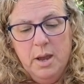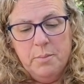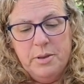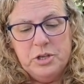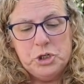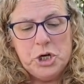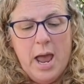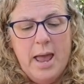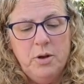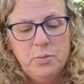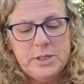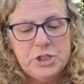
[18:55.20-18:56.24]
But the
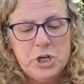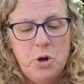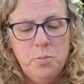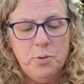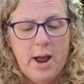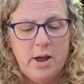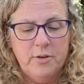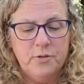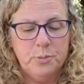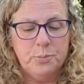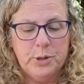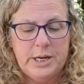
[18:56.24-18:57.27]
child was so proud of
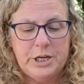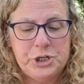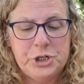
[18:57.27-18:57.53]
her pretty